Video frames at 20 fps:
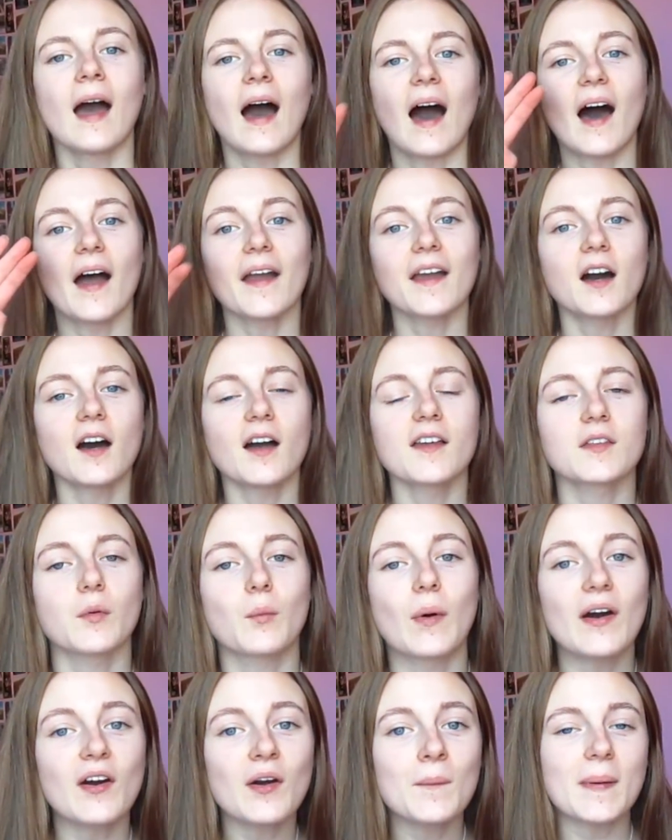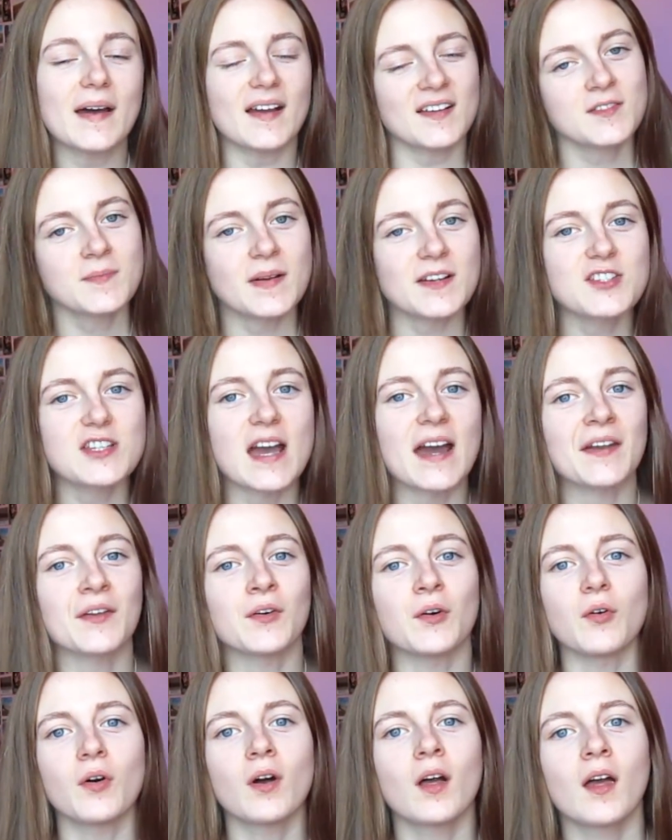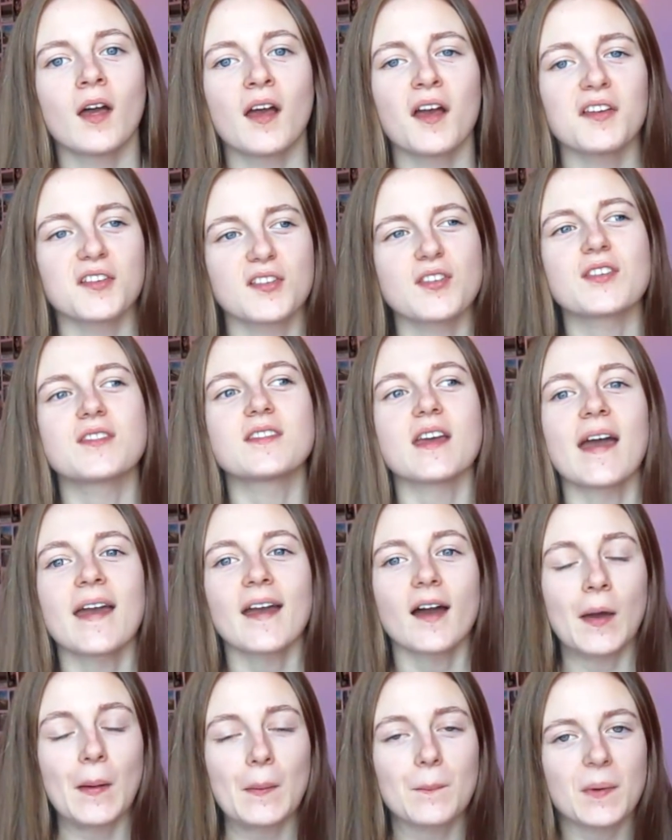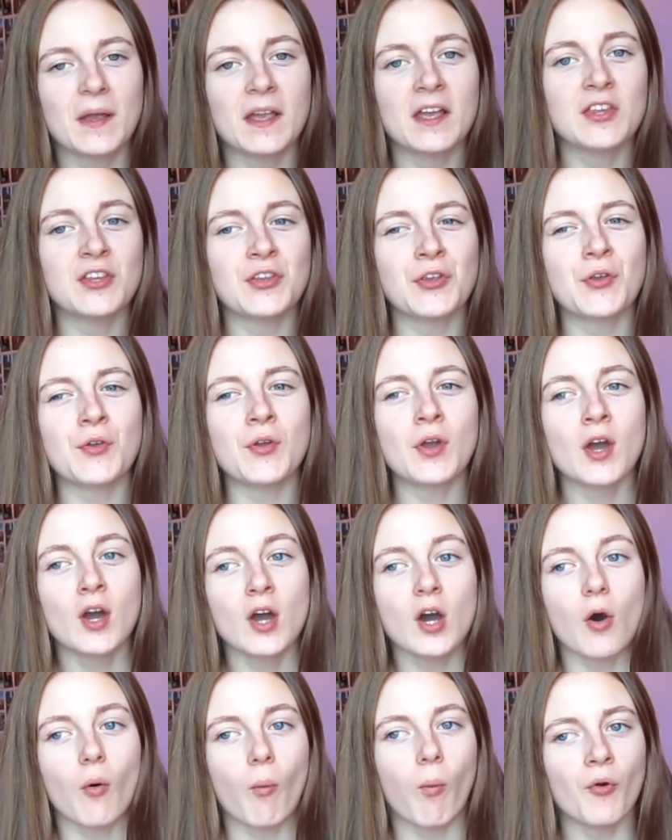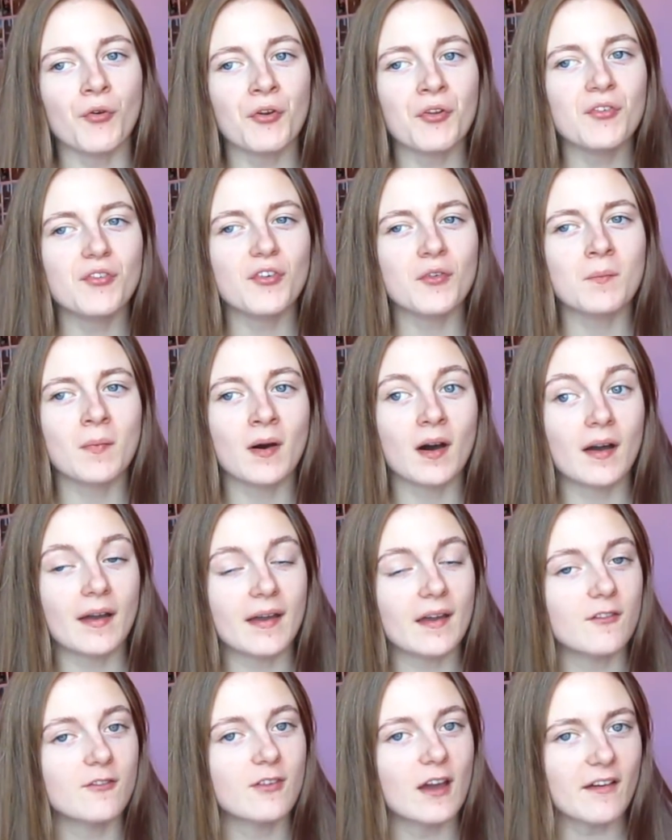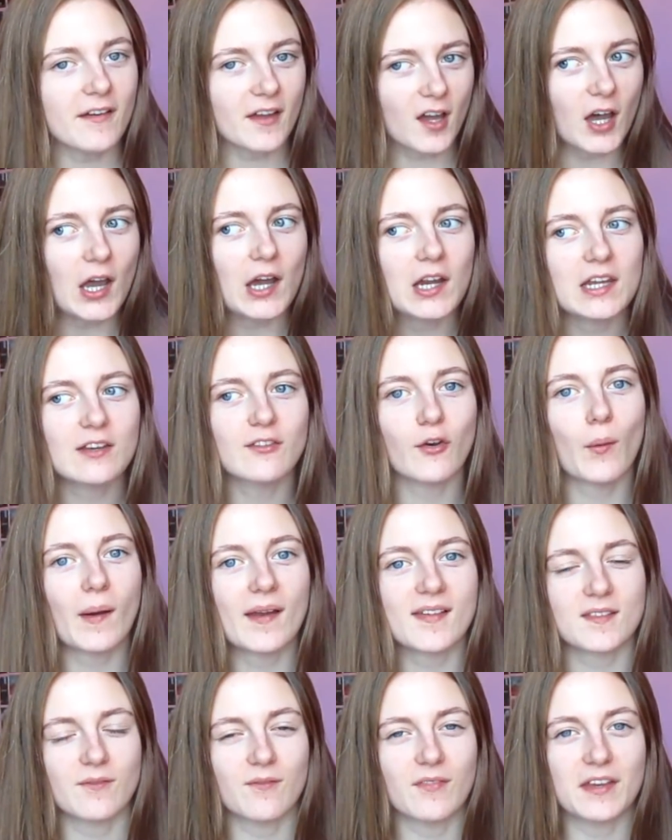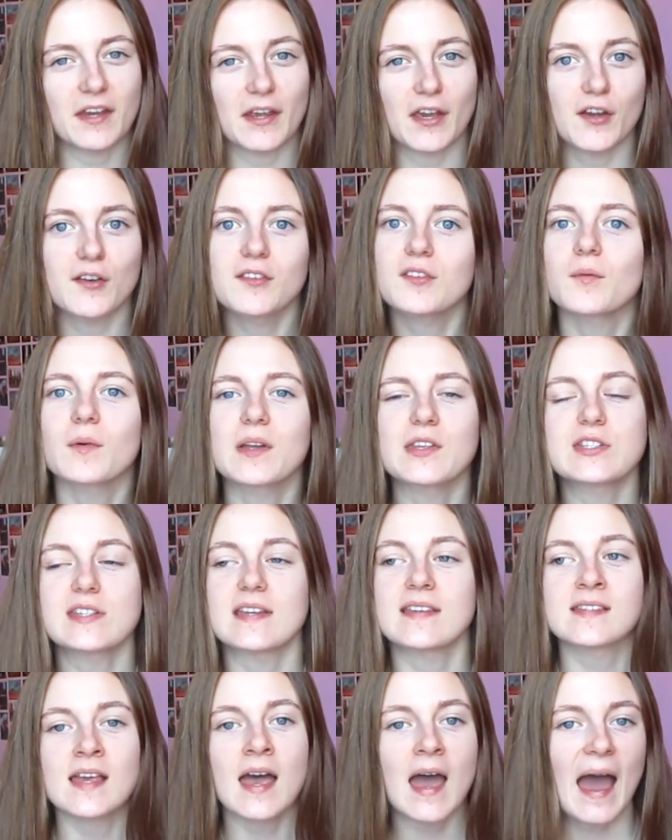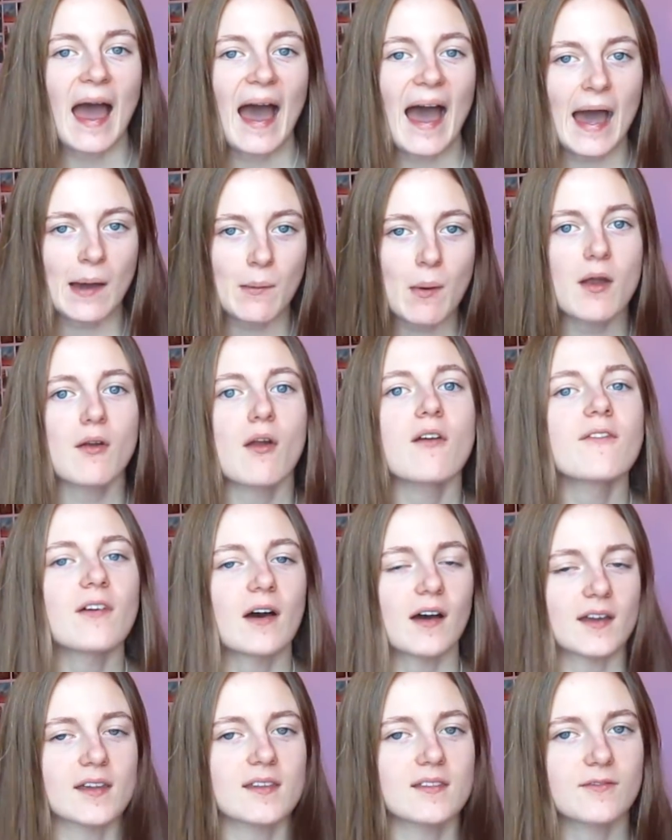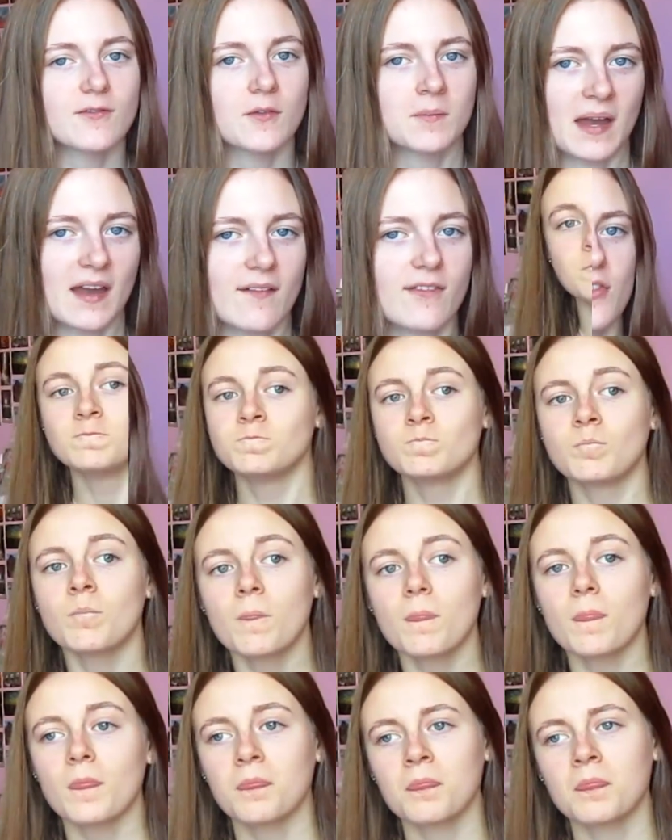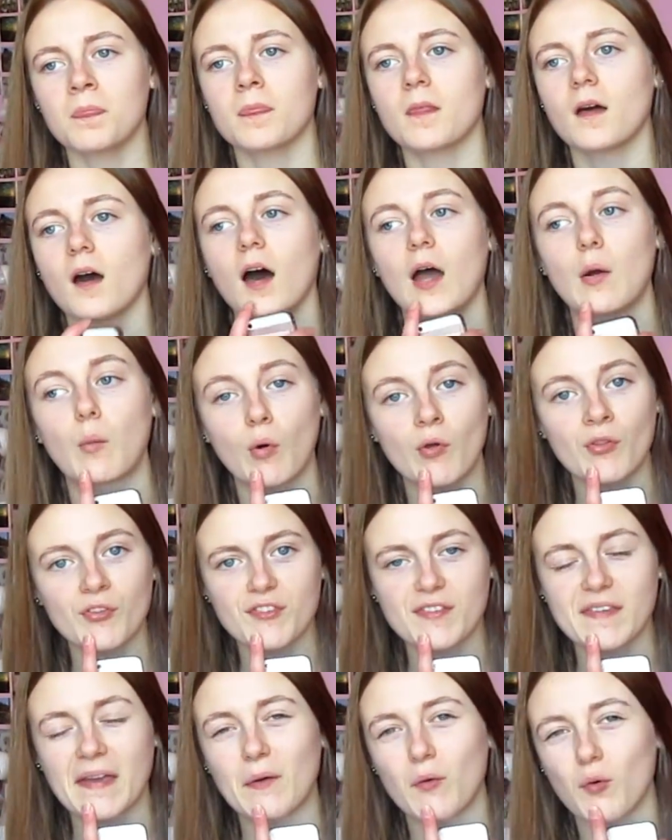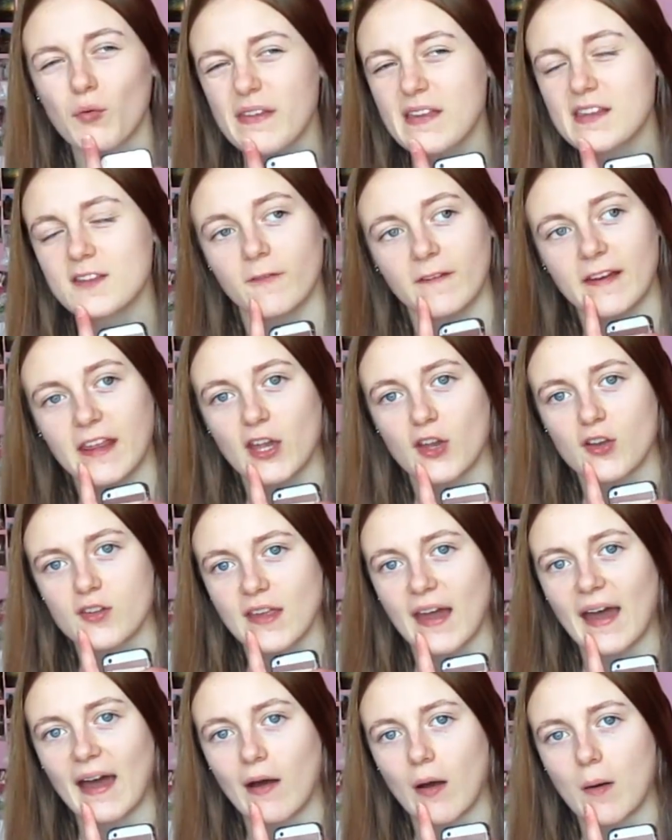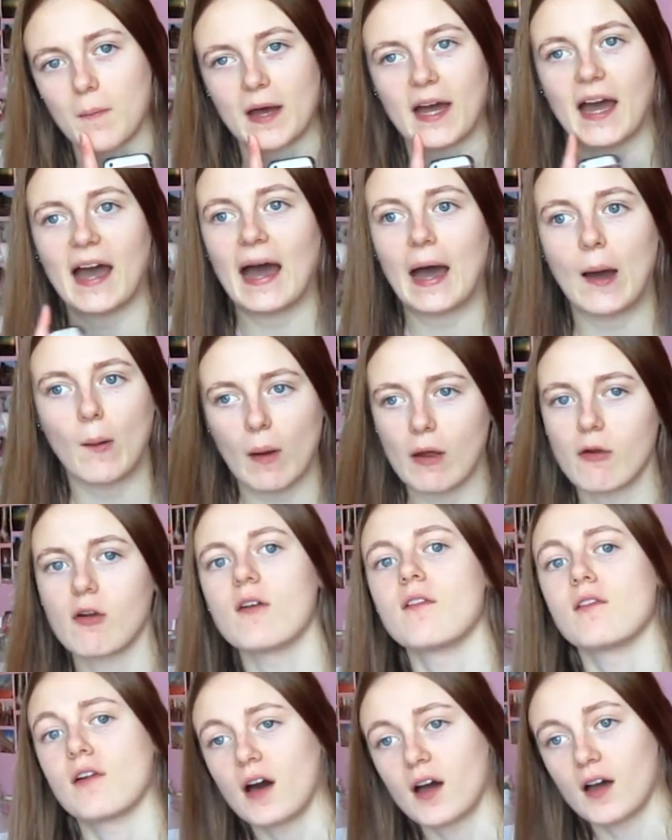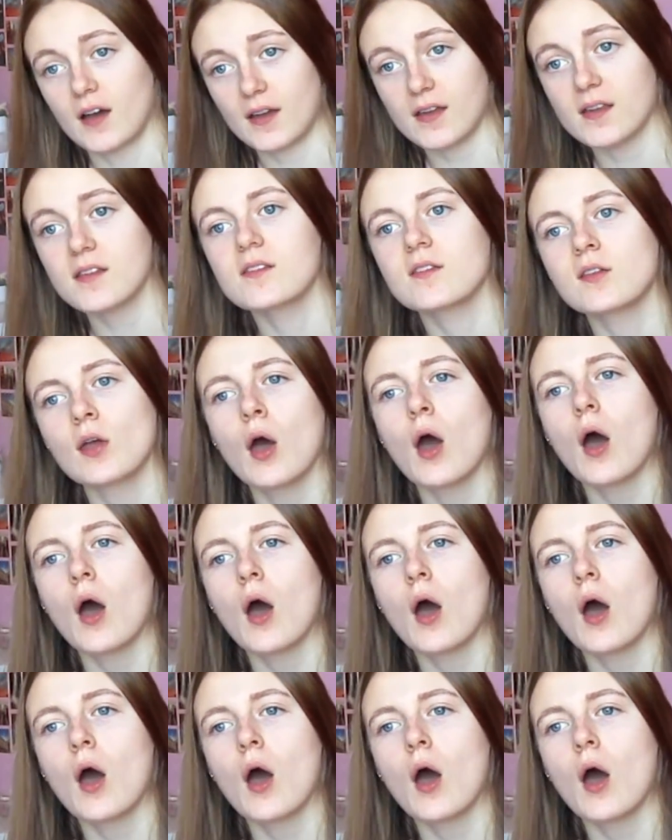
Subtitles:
Hi guys, welcome back to my channel. So today I'm bringing you one of my very highly requested videos, which is how I revised for maths GCSE. I want to get all these videos out about how I revised